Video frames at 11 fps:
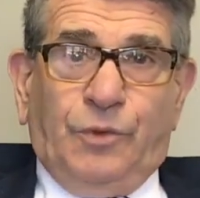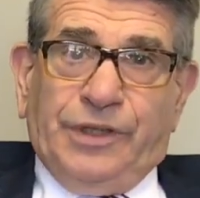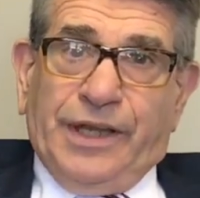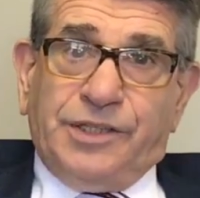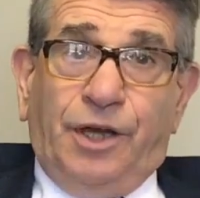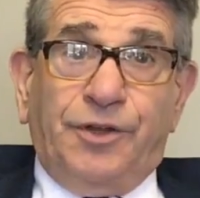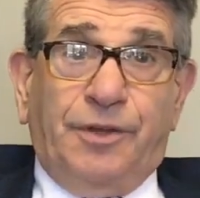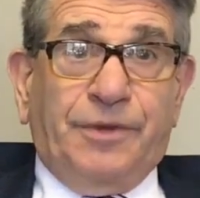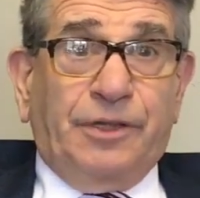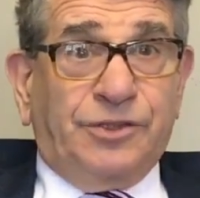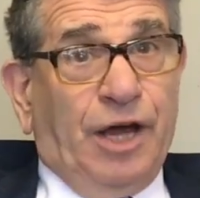when I tell
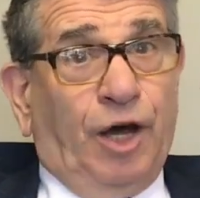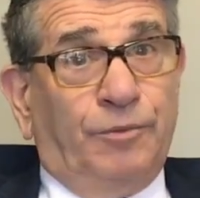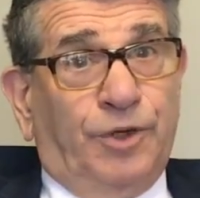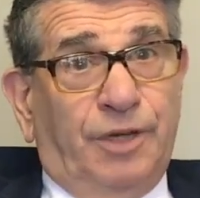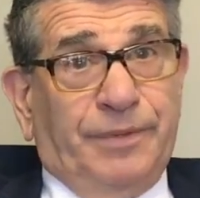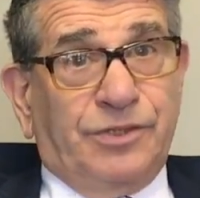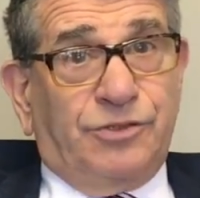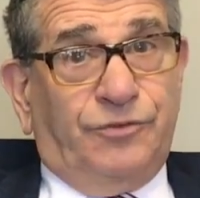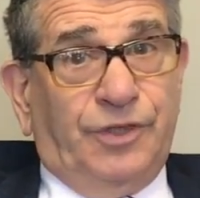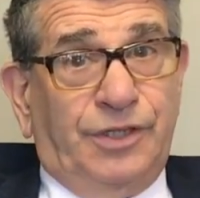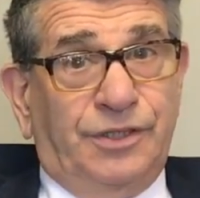them there was alimony in
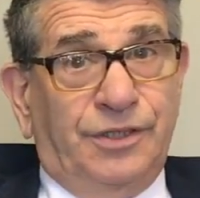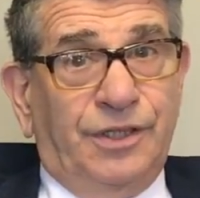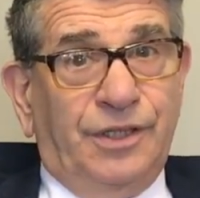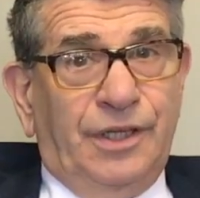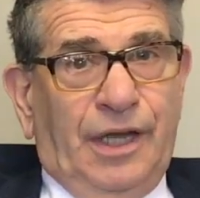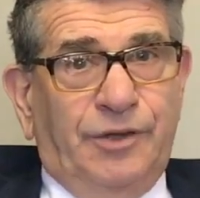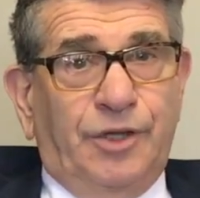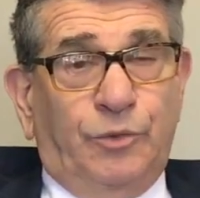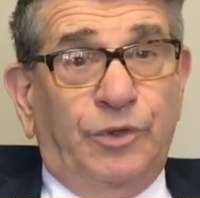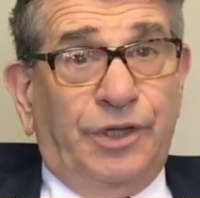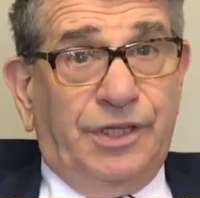Pennsylvania, and
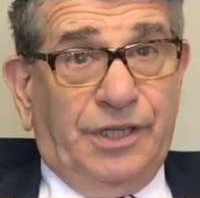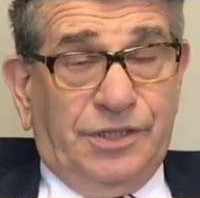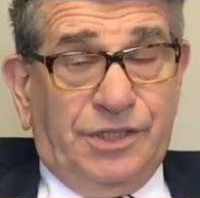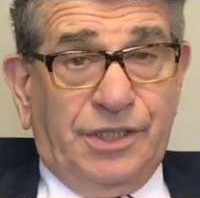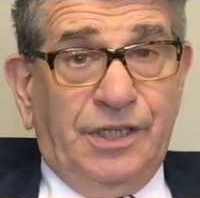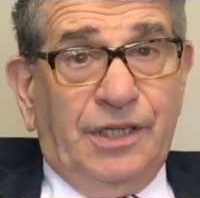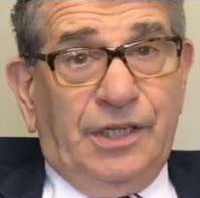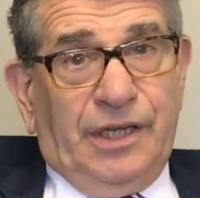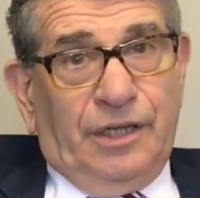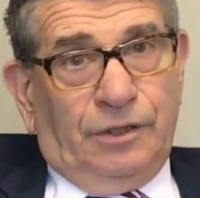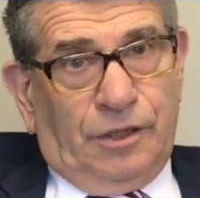there really is.
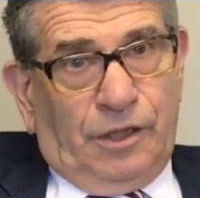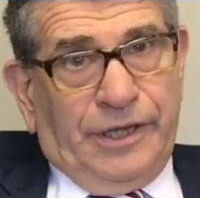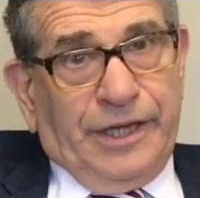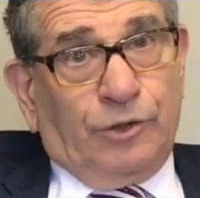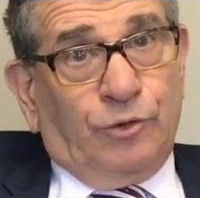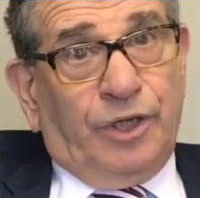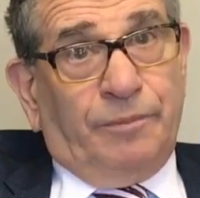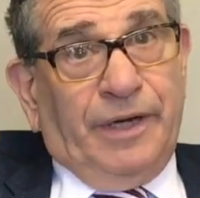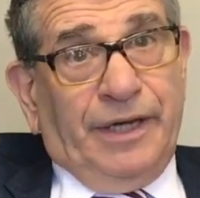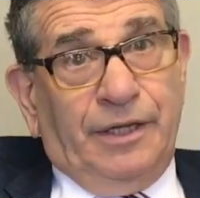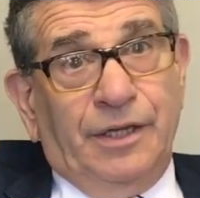And a little later on in
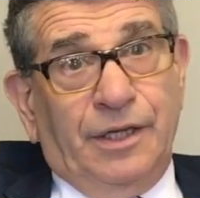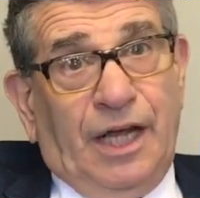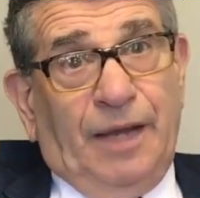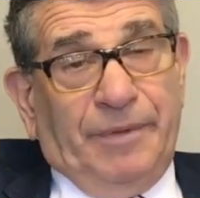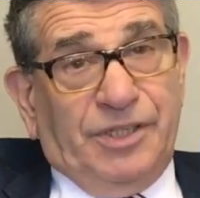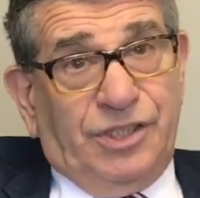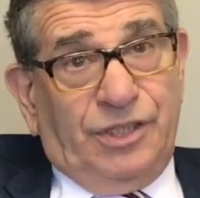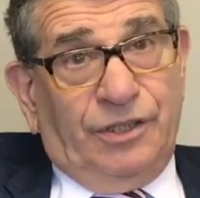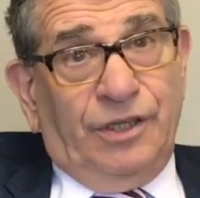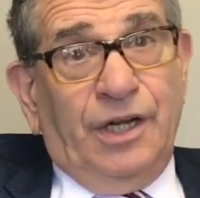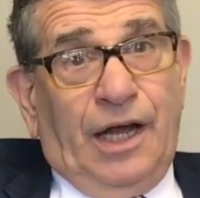my comments
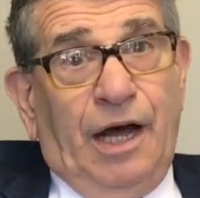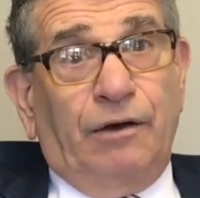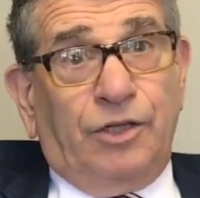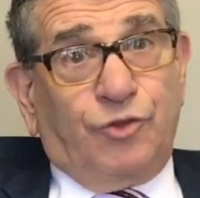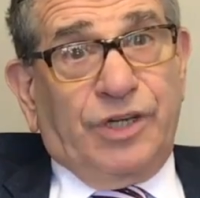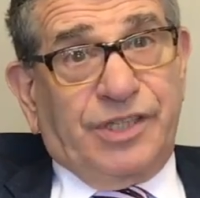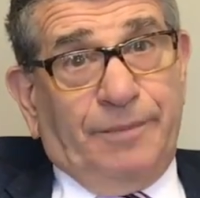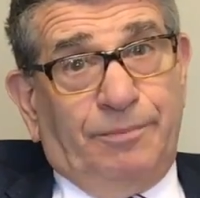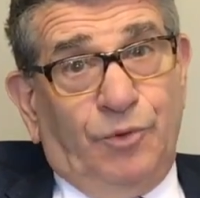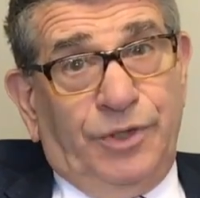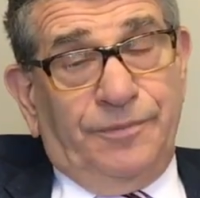here, I'll address that
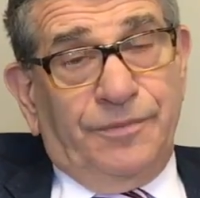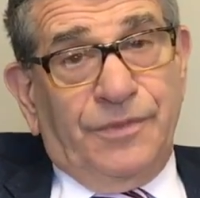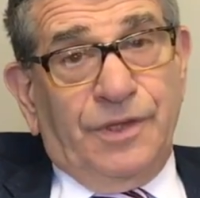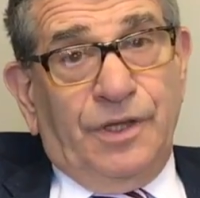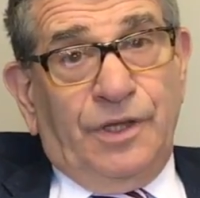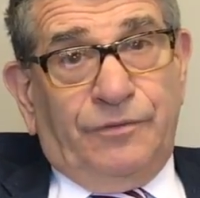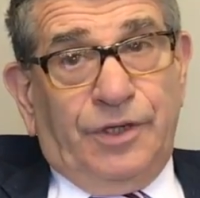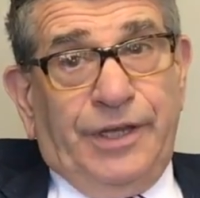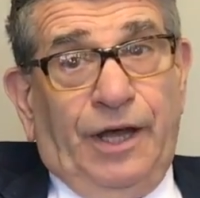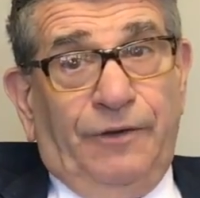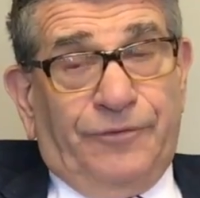point.
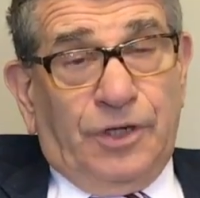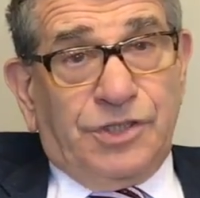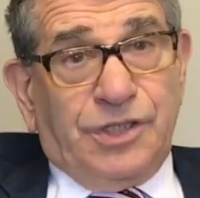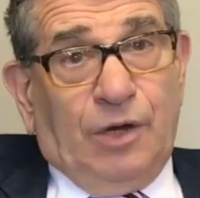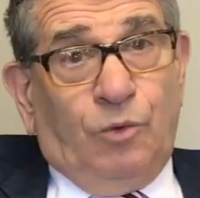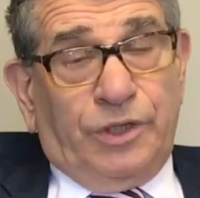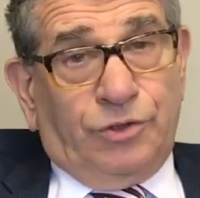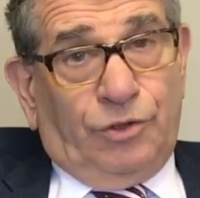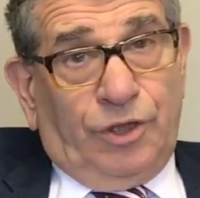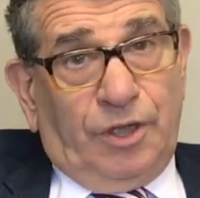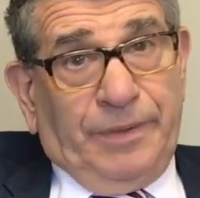For now, first, I want
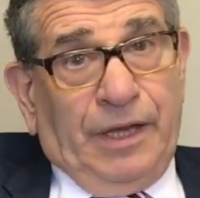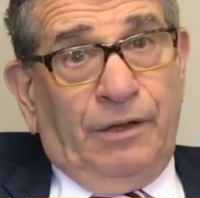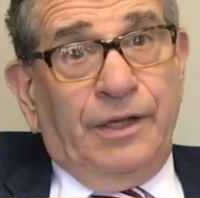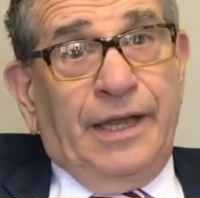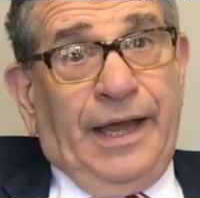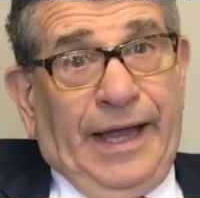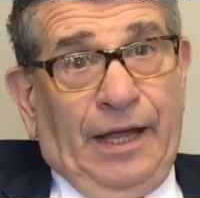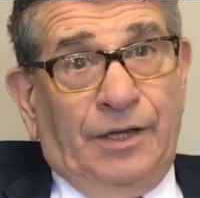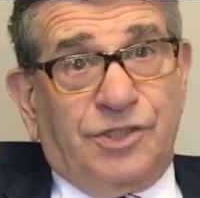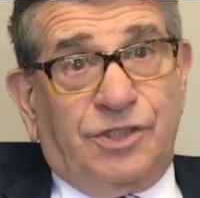to talk about how